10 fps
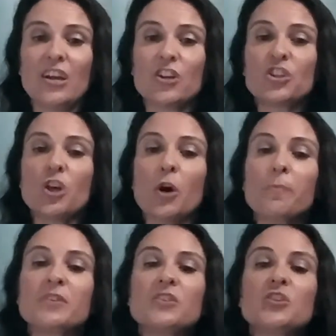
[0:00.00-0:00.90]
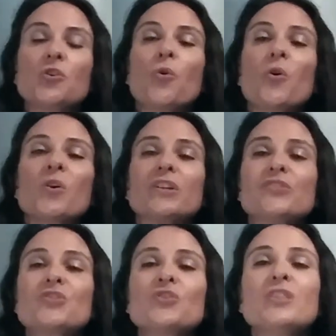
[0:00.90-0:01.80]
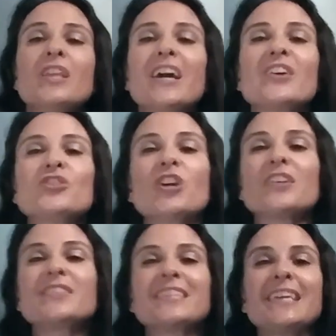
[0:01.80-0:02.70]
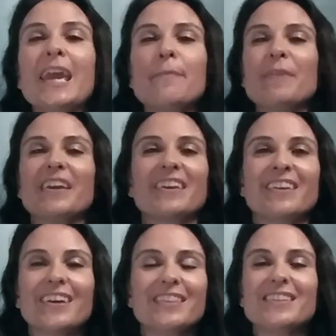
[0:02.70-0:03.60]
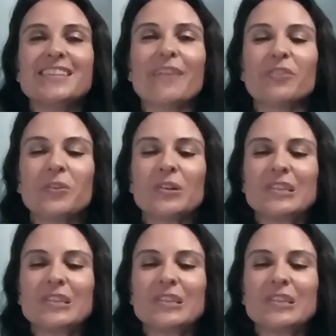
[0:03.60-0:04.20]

She opened the door and stood there just gaping at the devil,